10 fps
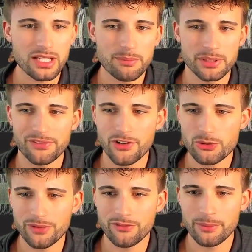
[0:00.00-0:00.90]
But the first
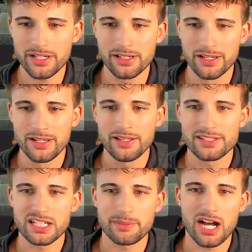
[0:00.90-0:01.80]
one for me,
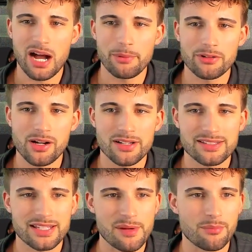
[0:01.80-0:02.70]
it's going to be Amon-Ra
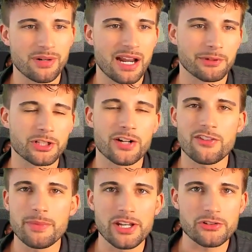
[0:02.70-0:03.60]
St. Brown, returned
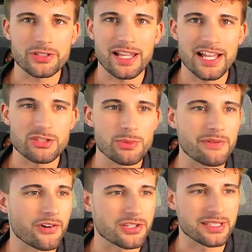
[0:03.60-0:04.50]
from injury last
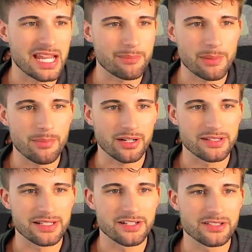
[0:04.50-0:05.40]
week versus the Tampa Bay
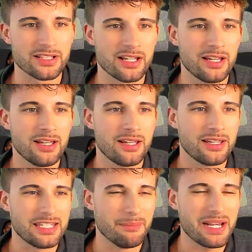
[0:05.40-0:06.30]
Buccaneers.
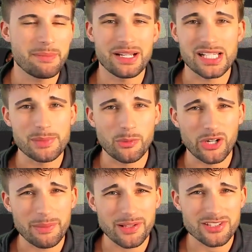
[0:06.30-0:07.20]
You might have been a little bit
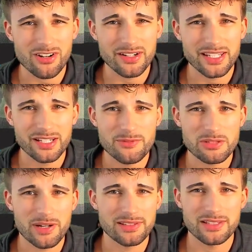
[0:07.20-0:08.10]
worried about starting him
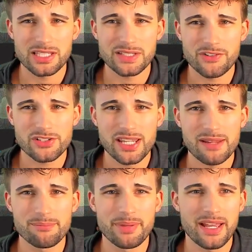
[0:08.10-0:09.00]
just because it's his first
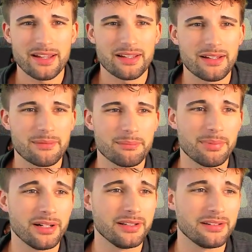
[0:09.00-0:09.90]
game back,
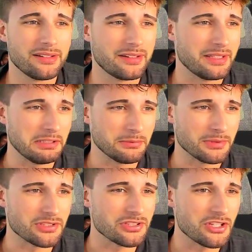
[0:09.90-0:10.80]
but there
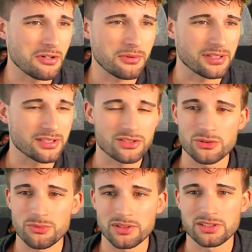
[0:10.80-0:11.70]
was no
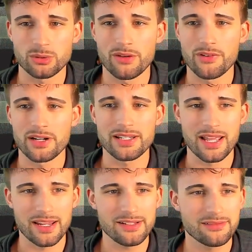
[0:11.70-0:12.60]
issue whatsoever. He
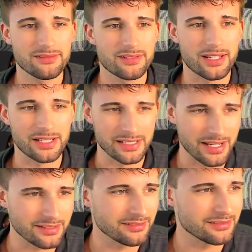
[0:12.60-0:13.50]
ate, and he
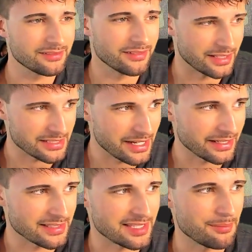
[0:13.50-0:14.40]
ate, and he ate
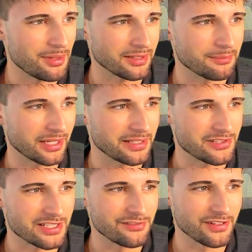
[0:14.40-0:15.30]
against that
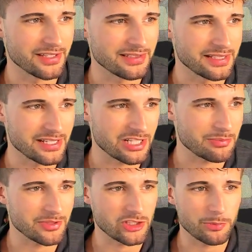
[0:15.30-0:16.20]
Buccaneers defense, and he's just
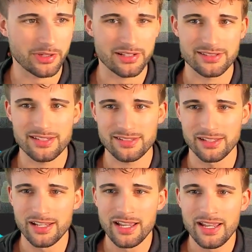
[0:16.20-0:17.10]
been super
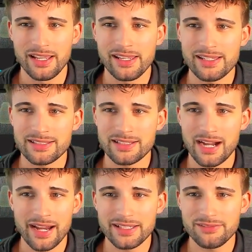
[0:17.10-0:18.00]
consistent. He is
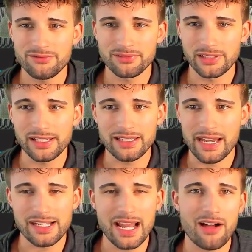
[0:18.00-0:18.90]
kind of like
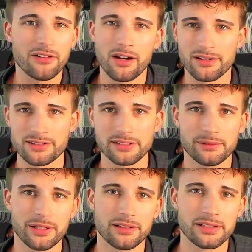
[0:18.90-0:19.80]
Keenan Allen, honestly,
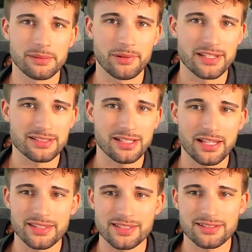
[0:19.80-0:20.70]
where he plays a lot
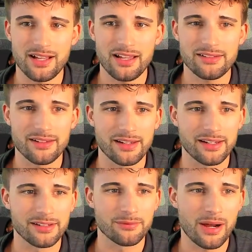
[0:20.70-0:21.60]
in the slot,
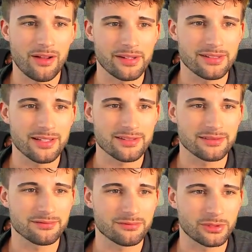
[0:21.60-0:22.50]
and while he
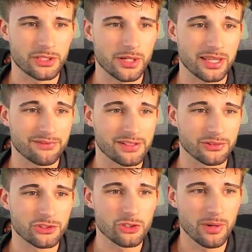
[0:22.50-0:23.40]
doesn't really go down the
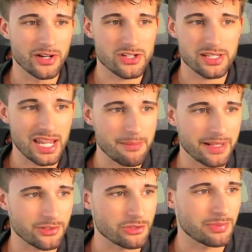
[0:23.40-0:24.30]
field too much, he can
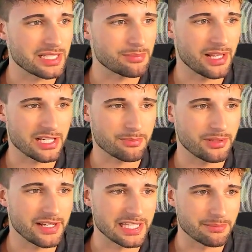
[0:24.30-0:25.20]
make those big splash
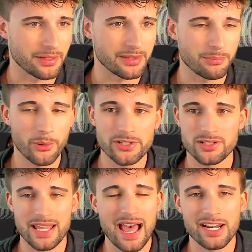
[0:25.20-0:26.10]
plays, but the points
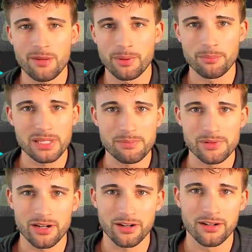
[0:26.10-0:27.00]
just add up in
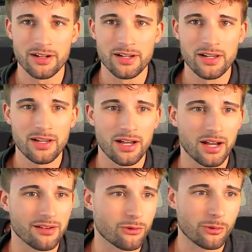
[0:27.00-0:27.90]
PPR
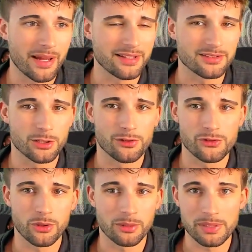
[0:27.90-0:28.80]
formats. So if
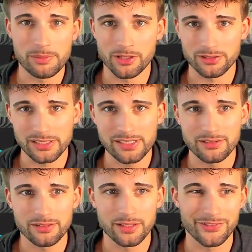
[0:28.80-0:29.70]
you are in a PPR league,
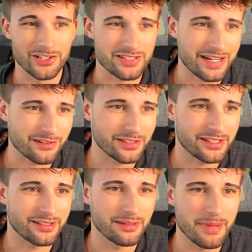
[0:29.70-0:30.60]
if you're in a standard
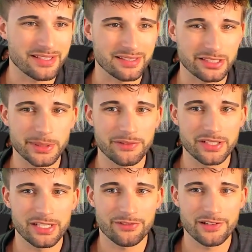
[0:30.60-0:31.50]
league, it makes a little bit of a
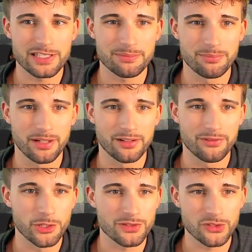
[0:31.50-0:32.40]
difference. But
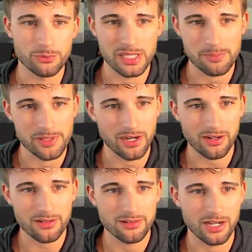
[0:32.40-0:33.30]
for those of you in
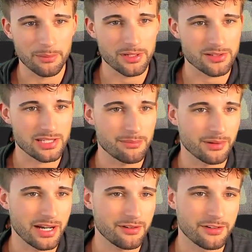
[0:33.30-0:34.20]
PPR, Amon-Ra St.
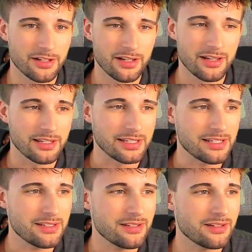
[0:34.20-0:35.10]
Brown, he